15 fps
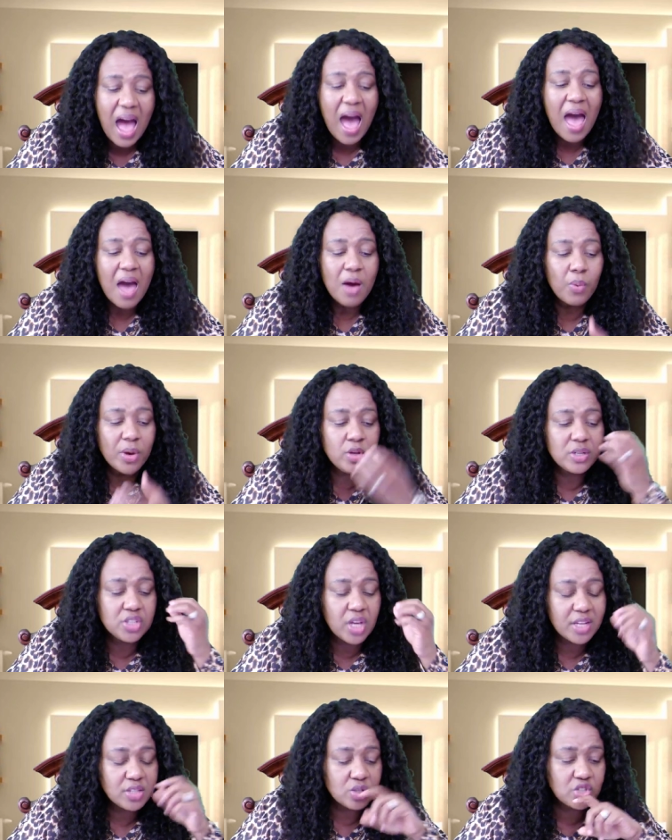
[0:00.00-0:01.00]
Uh, when you
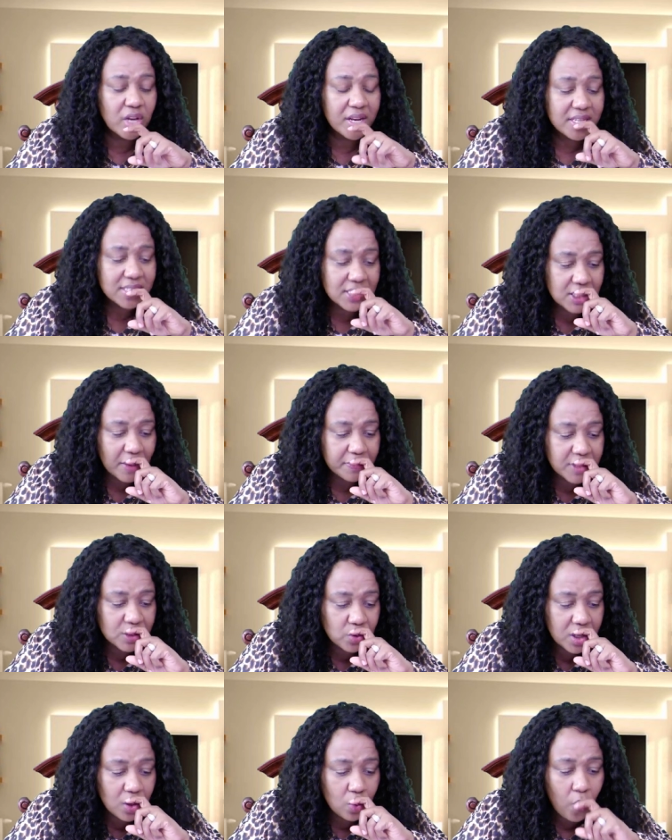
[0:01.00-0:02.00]
turn to Genesis chapter
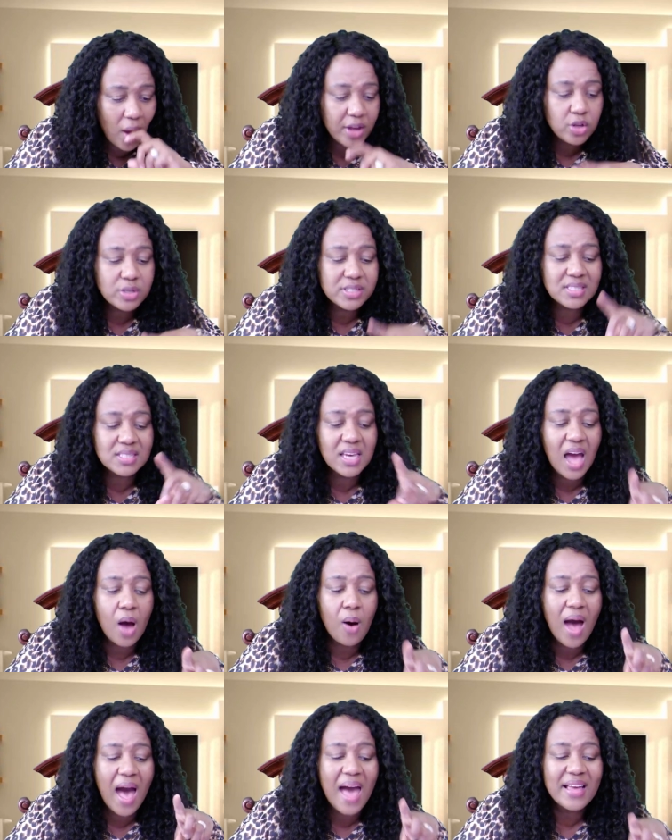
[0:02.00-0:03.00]
21, you see
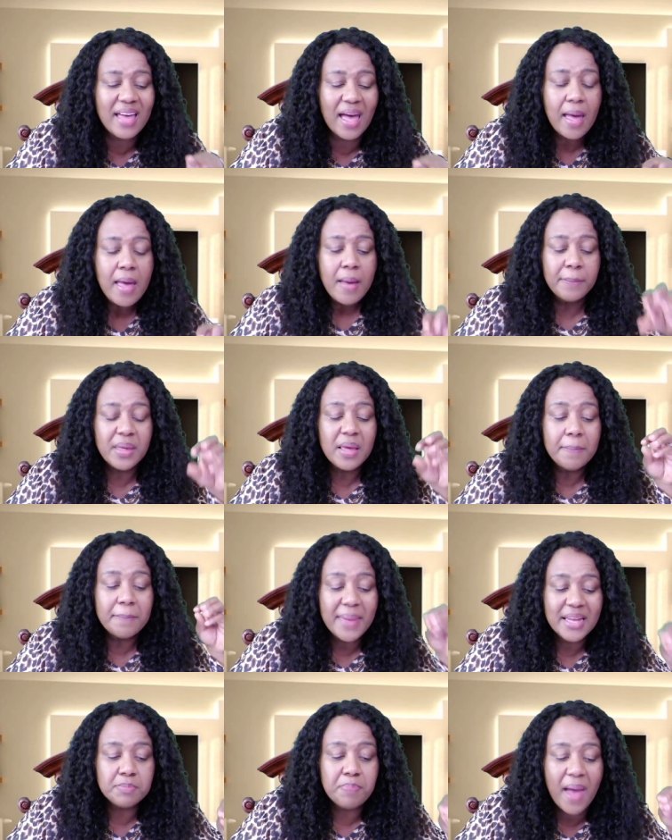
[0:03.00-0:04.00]
how Hagar being
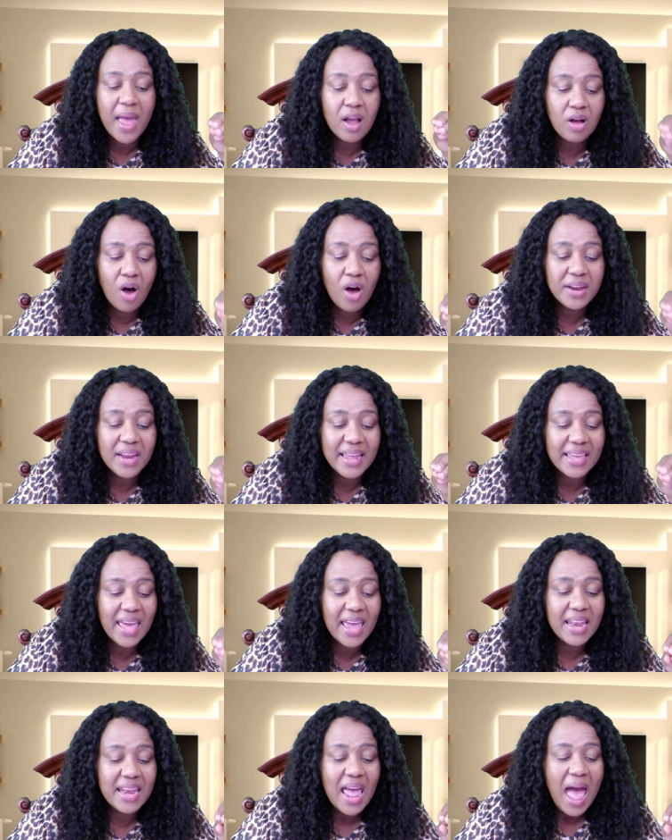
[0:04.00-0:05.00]
met by God
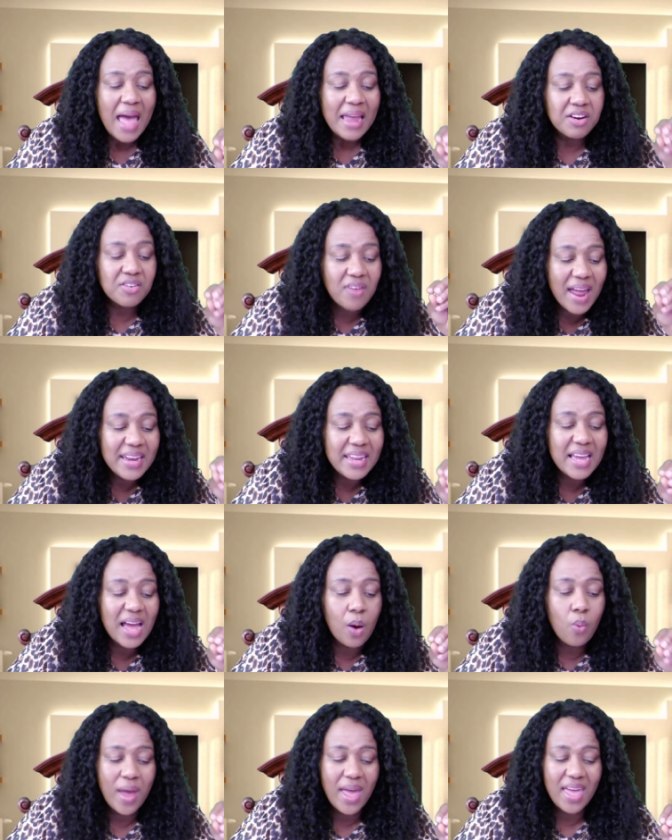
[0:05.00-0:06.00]
again, running
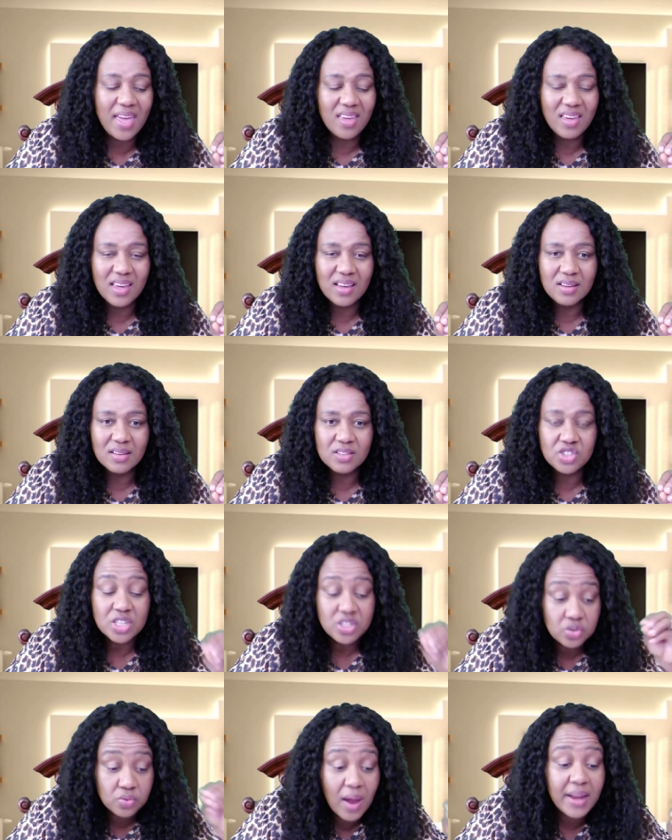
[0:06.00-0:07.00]
away.
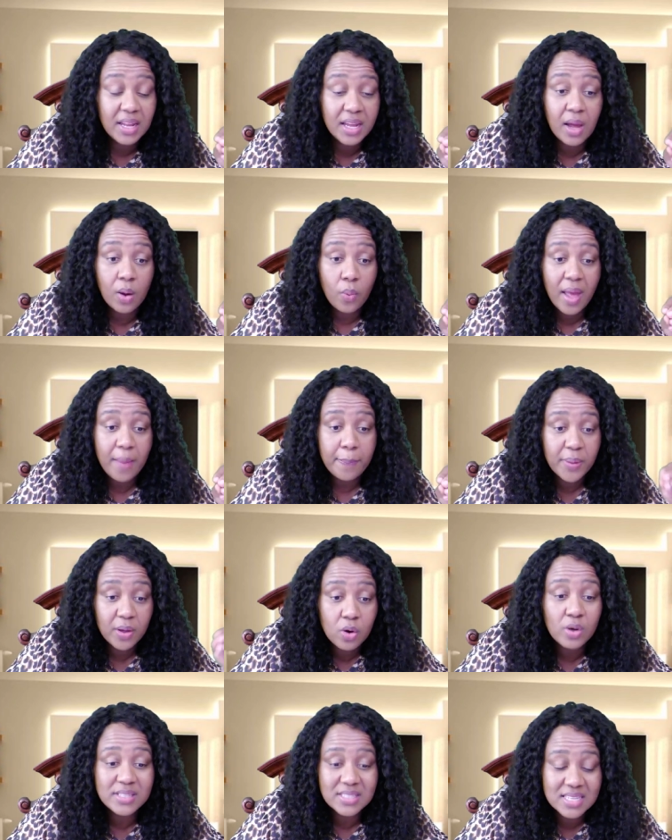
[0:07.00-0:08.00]
She's running away
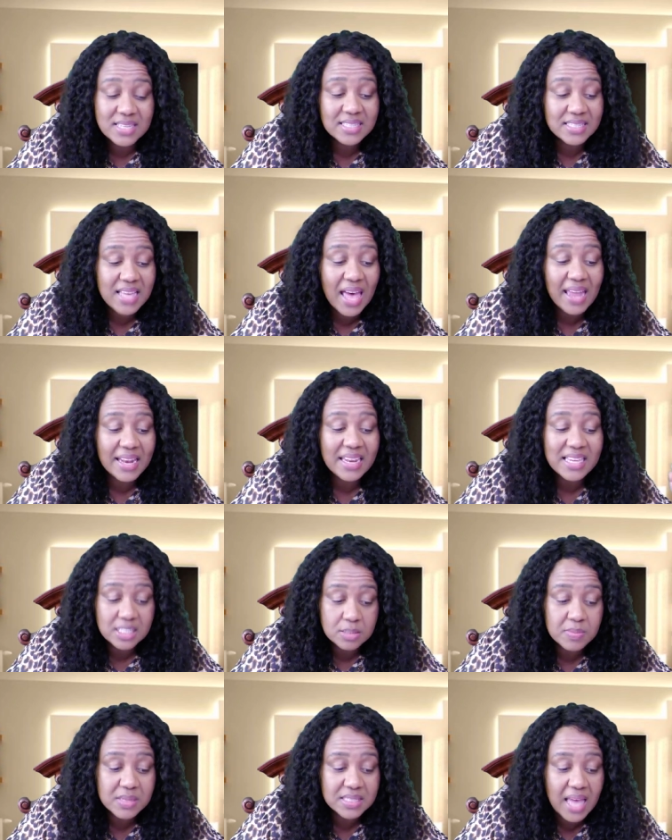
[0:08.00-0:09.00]
because the son
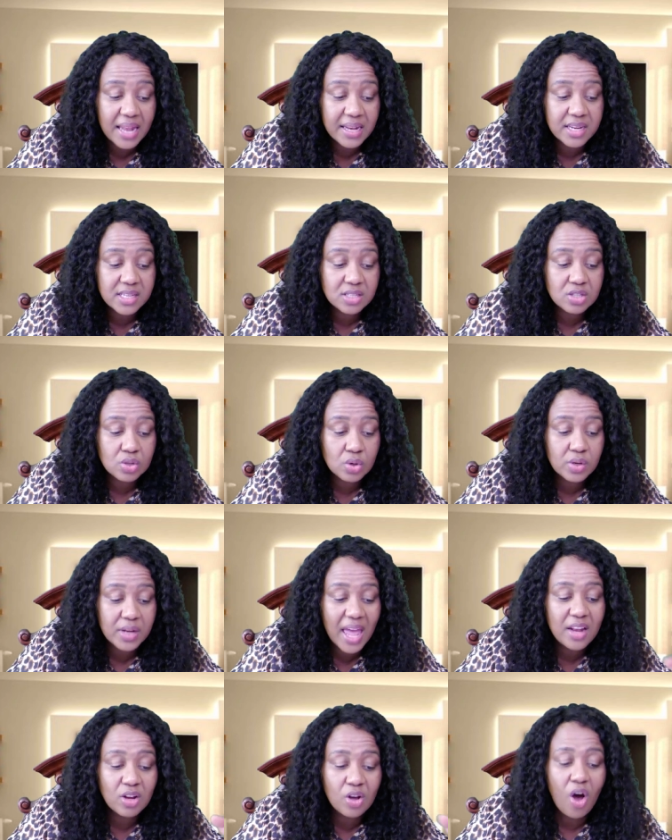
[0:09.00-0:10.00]
is misunderstood,
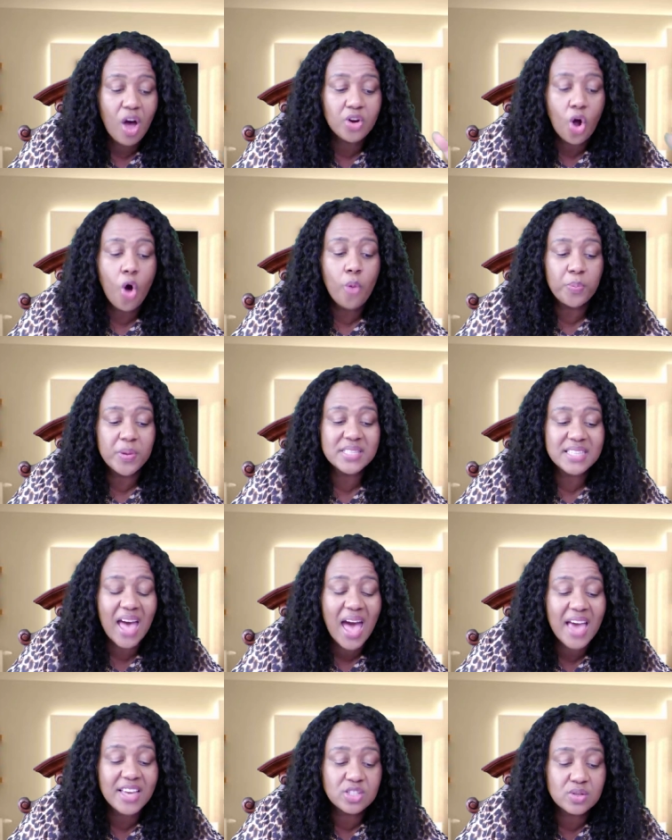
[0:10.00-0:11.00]
and God opens
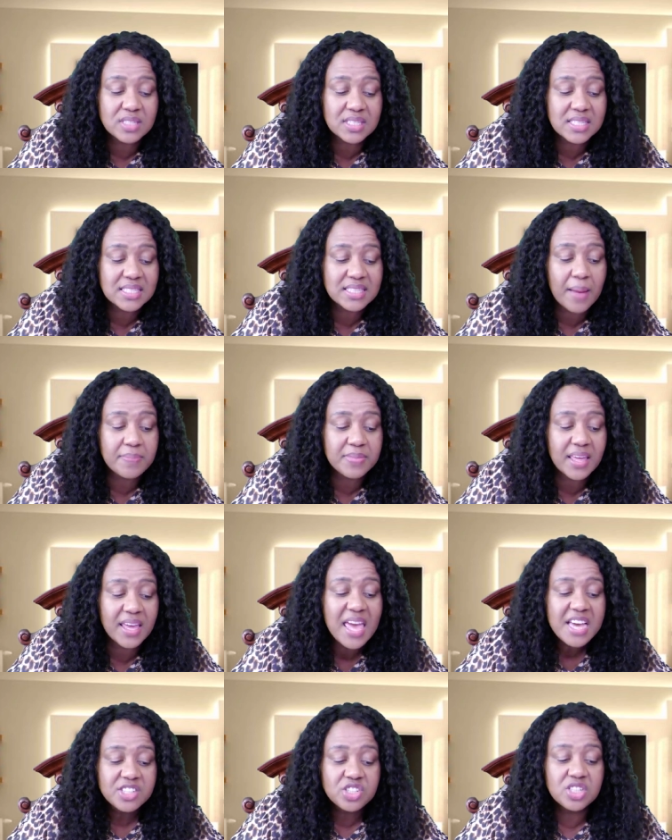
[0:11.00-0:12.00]
her eyes to see something
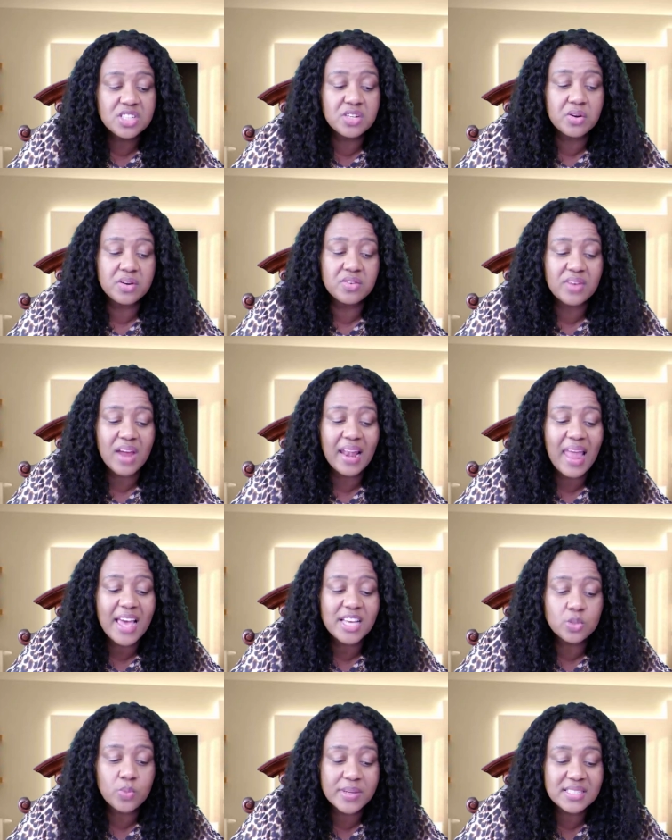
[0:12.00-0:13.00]
she didn't
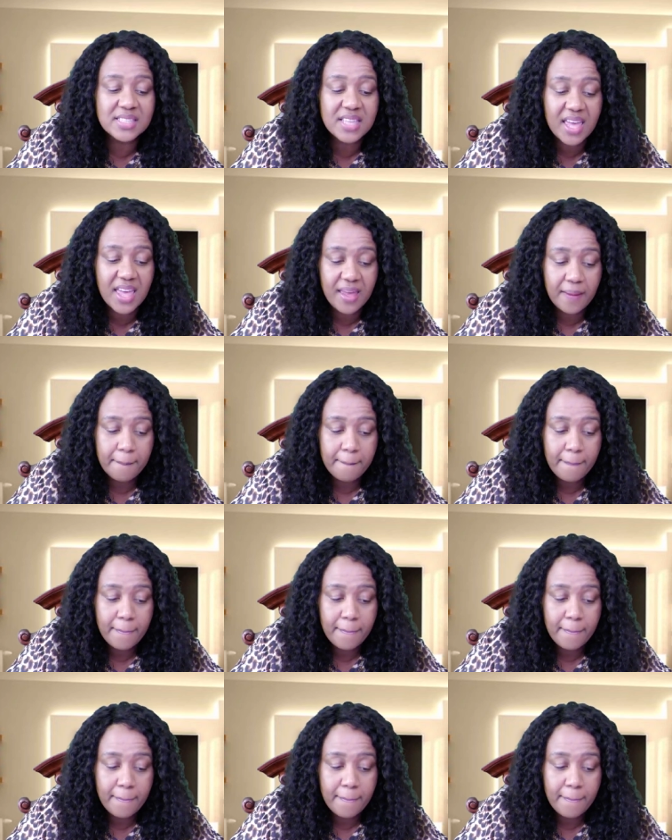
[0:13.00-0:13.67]
realize was there.